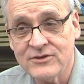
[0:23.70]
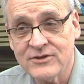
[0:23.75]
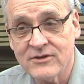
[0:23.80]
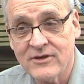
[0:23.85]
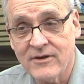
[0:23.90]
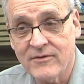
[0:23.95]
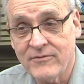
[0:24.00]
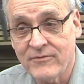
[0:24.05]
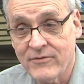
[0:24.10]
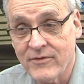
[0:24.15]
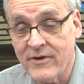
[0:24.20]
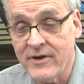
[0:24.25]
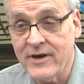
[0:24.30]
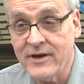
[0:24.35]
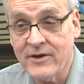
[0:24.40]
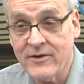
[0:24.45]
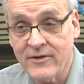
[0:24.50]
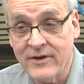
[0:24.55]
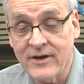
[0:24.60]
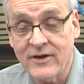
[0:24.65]
are a very
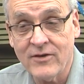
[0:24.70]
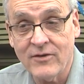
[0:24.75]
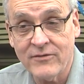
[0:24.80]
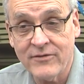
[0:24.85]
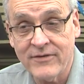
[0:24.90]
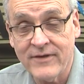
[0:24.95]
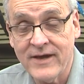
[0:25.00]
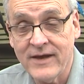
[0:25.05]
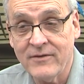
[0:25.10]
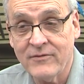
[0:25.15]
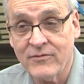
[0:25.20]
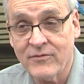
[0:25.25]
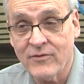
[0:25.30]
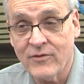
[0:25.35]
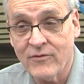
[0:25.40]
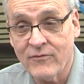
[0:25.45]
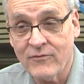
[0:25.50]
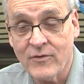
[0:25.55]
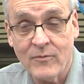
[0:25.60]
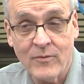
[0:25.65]
critical thing for,
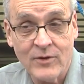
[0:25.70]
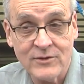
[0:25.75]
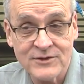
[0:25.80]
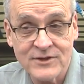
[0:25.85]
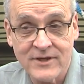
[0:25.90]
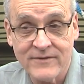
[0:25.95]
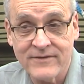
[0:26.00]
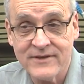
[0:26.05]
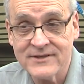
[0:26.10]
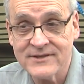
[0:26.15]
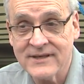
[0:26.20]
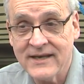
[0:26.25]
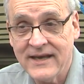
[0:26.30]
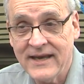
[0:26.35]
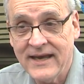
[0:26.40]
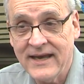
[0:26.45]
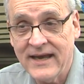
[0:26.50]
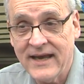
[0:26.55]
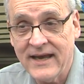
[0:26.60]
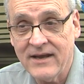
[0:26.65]
for most of us,
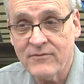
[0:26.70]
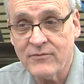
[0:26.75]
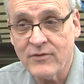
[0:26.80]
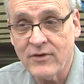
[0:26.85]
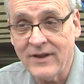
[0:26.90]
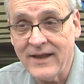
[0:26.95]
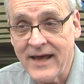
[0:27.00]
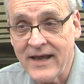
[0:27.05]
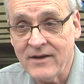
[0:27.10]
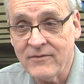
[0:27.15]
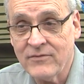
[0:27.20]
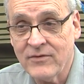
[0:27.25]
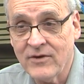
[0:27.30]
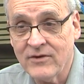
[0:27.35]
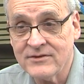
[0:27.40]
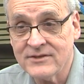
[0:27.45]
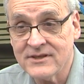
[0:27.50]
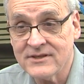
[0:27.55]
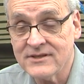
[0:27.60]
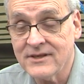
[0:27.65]
and for a lot of
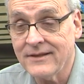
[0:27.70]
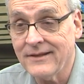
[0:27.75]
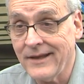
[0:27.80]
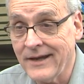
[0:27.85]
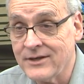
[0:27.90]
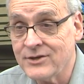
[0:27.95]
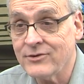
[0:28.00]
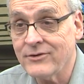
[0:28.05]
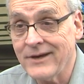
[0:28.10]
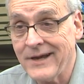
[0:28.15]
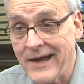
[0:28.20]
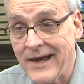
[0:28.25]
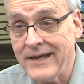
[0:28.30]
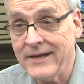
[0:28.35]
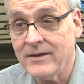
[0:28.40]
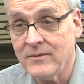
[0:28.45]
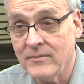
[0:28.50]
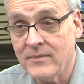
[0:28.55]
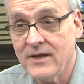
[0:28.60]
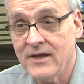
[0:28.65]
folks, it's a luxury
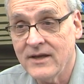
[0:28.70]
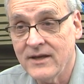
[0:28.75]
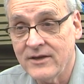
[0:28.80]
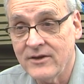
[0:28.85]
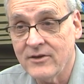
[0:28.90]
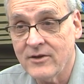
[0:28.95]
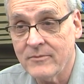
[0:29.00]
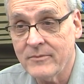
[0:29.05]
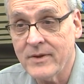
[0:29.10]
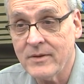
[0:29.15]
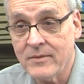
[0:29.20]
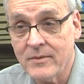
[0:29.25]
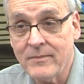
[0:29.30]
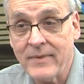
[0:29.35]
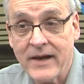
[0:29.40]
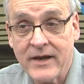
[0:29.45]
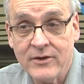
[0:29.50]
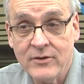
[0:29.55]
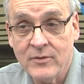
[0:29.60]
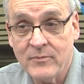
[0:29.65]
item you know, be able to
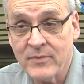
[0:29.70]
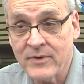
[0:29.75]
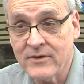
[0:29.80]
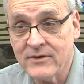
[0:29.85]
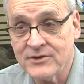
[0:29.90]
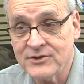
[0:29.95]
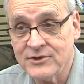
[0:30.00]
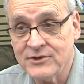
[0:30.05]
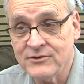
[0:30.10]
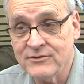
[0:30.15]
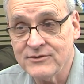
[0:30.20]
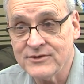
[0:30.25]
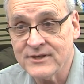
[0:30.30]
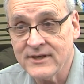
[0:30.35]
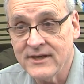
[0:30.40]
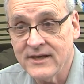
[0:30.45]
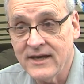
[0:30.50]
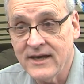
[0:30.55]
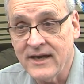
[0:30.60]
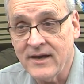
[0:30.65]
buy a new pair of shoes.
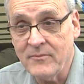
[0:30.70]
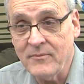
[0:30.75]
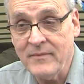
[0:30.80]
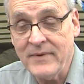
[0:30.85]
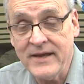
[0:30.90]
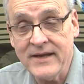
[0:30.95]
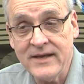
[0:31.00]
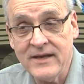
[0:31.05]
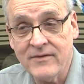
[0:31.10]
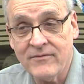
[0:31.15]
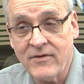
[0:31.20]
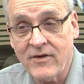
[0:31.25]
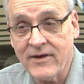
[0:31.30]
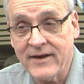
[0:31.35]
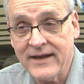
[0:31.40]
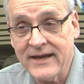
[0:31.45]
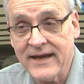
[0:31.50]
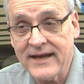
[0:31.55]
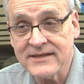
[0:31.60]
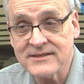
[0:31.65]
Many of our
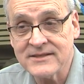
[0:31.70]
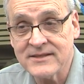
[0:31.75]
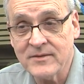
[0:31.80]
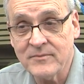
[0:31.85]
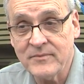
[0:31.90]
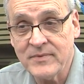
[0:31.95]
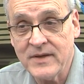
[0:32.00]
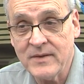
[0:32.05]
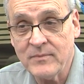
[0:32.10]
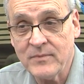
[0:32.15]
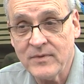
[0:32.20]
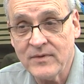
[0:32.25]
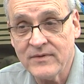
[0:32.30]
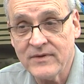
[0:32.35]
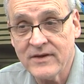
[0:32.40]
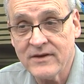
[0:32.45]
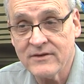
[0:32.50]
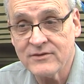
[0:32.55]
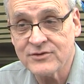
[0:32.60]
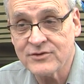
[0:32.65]
guests and people
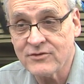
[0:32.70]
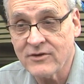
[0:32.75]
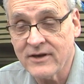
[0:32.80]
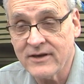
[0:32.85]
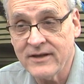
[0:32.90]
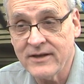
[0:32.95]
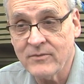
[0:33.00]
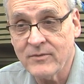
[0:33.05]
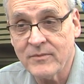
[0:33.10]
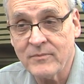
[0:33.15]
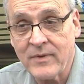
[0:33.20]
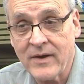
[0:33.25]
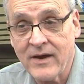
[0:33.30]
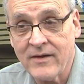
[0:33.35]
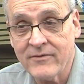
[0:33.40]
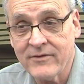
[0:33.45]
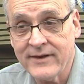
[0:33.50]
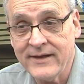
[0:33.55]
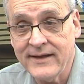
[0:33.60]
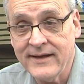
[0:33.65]
that are struggling with
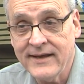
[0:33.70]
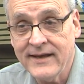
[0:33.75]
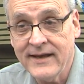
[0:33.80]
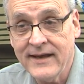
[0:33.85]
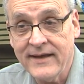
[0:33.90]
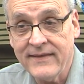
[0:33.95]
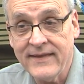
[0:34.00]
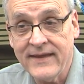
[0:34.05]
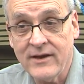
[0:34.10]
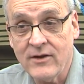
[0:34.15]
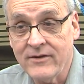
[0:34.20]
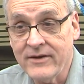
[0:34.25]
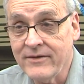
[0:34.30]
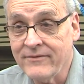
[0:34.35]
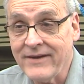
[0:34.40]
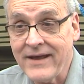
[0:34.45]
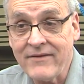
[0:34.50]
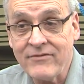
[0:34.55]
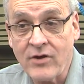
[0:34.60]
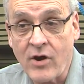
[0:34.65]
poverty, they don't even
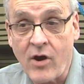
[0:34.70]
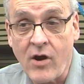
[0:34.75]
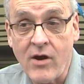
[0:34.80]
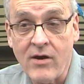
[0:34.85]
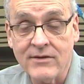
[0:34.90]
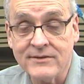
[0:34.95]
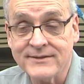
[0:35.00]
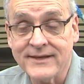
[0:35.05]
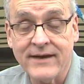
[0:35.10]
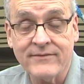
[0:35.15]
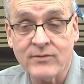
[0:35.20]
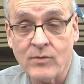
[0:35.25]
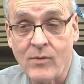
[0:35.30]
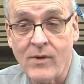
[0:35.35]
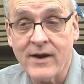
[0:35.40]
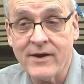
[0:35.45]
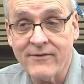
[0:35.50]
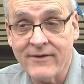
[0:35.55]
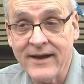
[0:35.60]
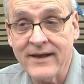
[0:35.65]
have cars. They have to
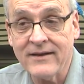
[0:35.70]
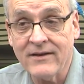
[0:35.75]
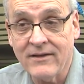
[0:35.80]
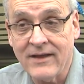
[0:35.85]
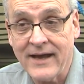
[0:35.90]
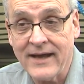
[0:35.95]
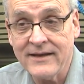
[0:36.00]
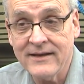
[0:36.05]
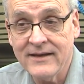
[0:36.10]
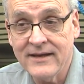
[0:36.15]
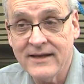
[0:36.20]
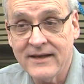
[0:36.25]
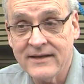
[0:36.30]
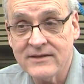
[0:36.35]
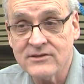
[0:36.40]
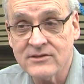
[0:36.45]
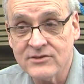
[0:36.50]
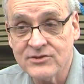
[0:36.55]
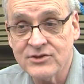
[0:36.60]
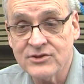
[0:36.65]
walk around a lot. And
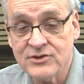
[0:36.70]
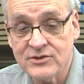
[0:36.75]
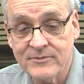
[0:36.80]
so shoes